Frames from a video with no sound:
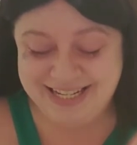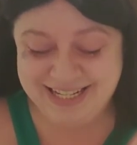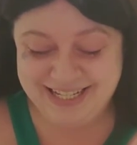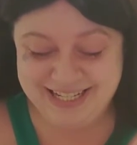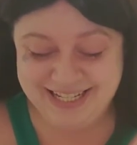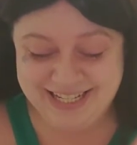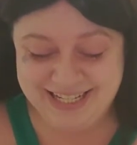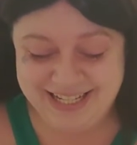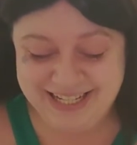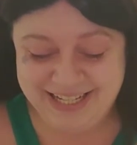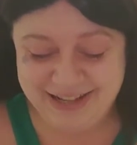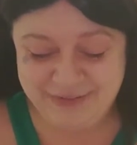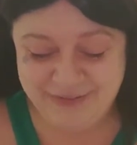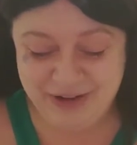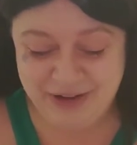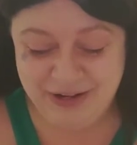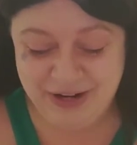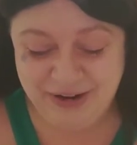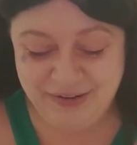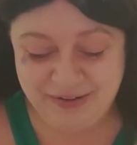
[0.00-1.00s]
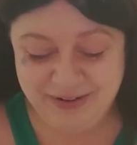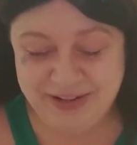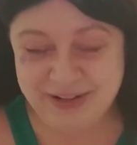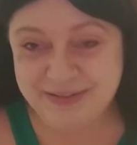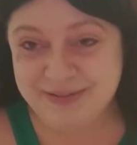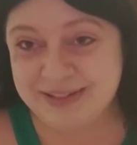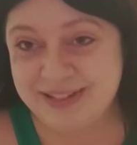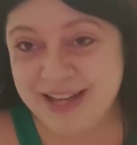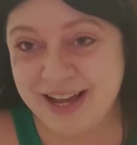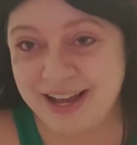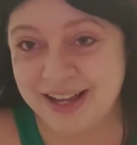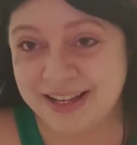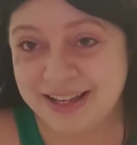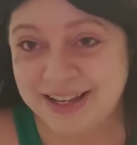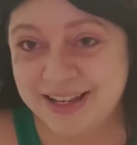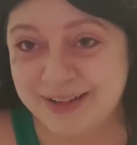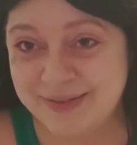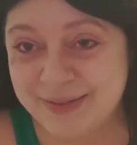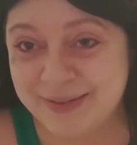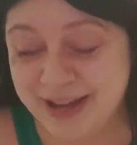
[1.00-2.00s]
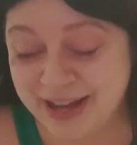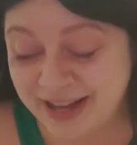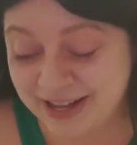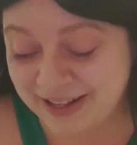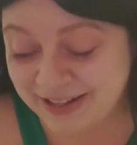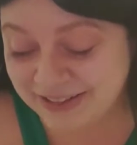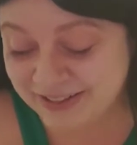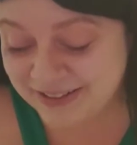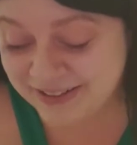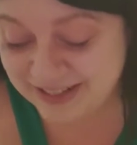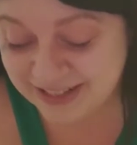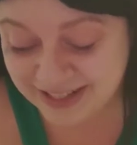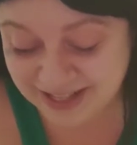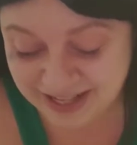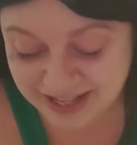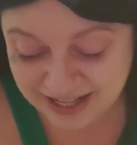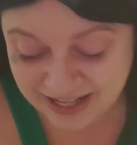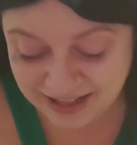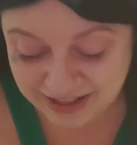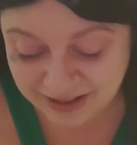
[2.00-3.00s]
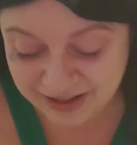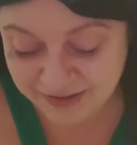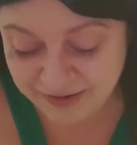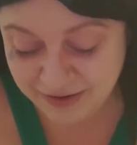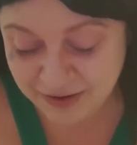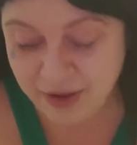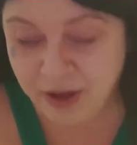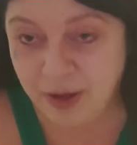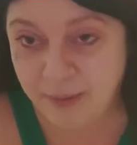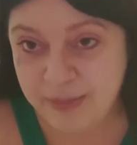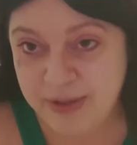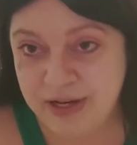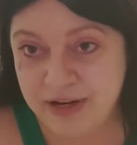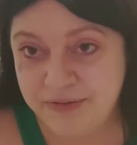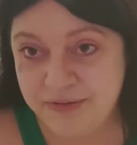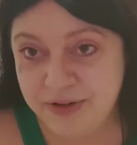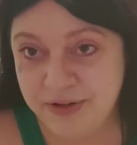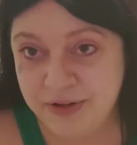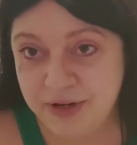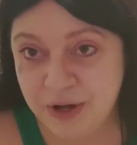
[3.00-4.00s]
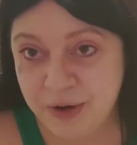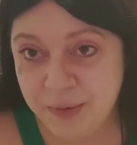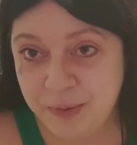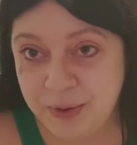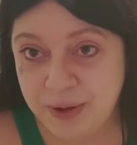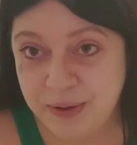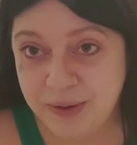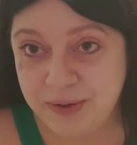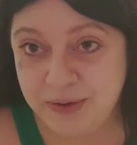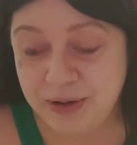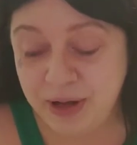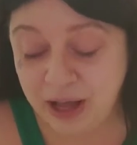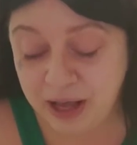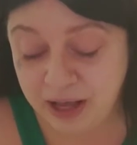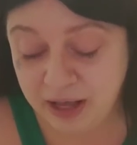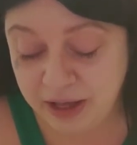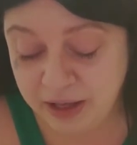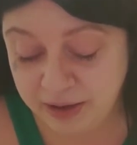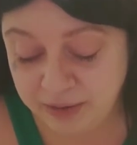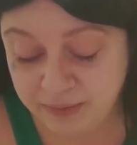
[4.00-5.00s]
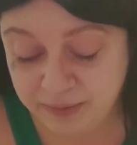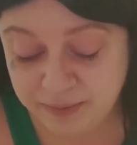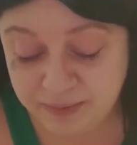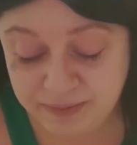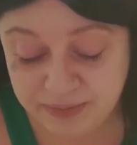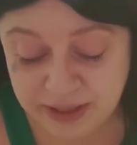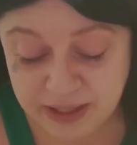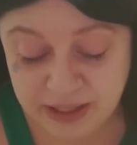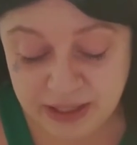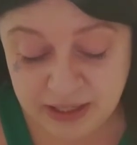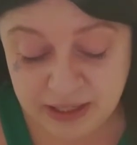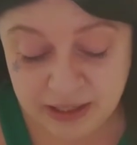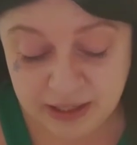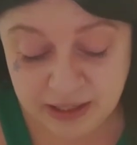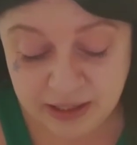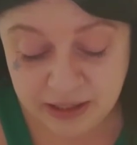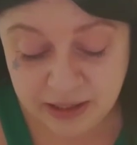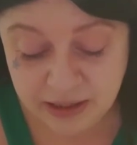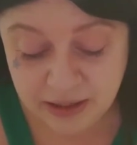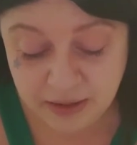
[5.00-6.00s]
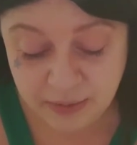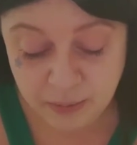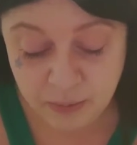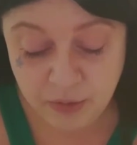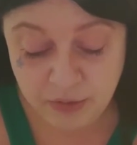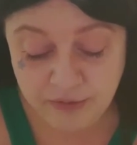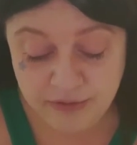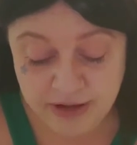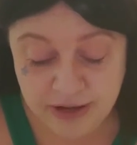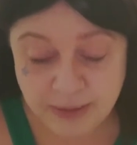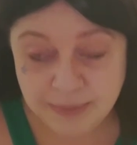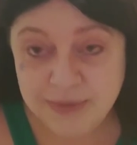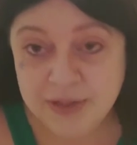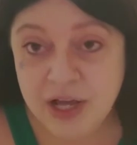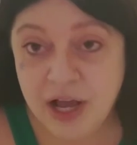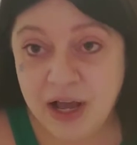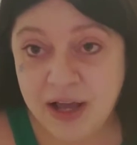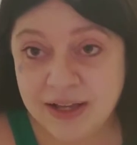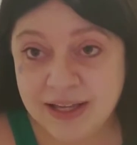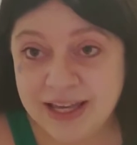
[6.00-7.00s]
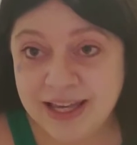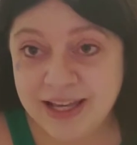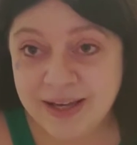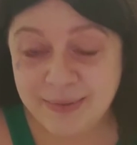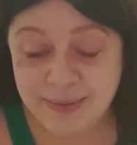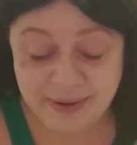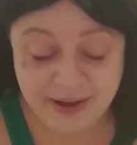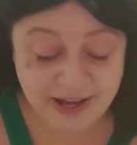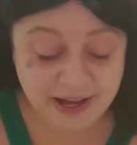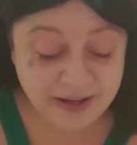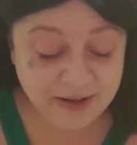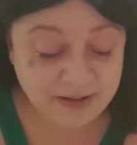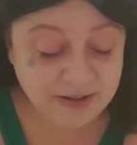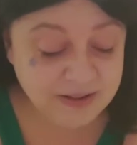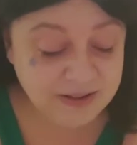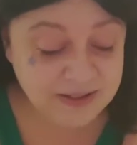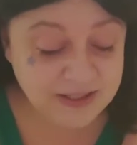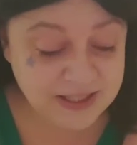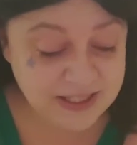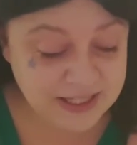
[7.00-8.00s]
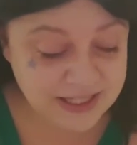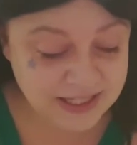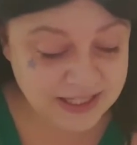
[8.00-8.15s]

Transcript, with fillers: if you know what I'm talking about. Leave a comment if you know what um, movie I'm talking about.